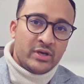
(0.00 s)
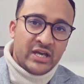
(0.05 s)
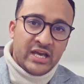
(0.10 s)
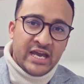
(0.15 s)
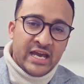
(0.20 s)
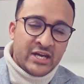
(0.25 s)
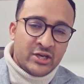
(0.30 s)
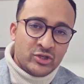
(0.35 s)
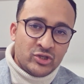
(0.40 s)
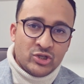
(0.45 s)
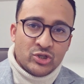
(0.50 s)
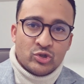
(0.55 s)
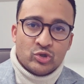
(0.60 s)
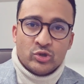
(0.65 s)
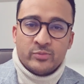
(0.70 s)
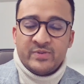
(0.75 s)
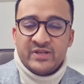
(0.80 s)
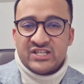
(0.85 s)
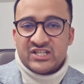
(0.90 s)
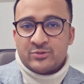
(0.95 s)
energy
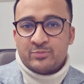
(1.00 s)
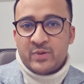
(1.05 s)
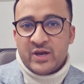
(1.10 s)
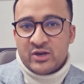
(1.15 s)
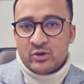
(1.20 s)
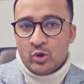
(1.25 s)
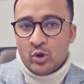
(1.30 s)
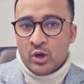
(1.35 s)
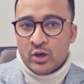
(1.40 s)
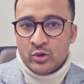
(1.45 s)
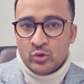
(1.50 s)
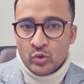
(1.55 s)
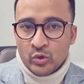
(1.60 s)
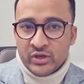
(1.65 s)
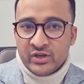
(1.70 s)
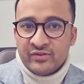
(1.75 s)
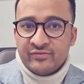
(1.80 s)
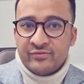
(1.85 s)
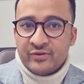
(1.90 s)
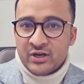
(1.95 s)
should be spent on
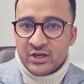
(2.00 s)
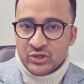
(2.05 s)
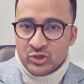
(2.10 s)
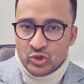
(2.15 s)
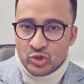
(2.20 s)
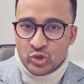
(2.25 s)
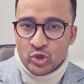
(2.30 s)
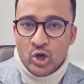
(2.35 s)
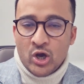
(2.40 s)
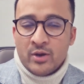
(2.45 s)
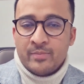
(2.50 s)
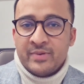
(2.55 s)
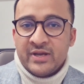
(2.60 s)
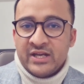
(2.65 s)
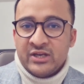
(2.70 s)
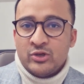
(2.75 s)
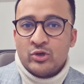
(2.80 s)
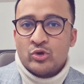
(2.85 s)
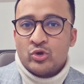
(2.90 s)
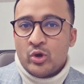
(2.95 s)
looking for a job
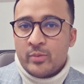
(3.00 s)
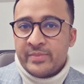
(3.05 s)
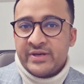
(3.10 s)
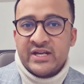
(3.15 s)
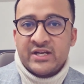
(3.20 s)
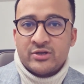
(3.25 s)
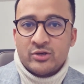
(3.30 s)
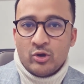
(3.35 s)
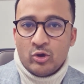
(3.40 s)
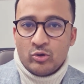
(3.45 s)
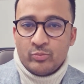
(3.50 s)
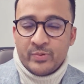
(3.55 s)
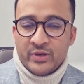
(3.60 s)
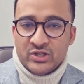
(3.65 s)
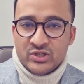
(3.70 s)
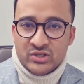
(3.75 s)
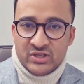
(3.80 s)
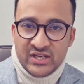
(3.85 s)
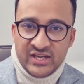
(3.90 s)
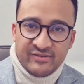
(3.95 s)
in your nominated occupation.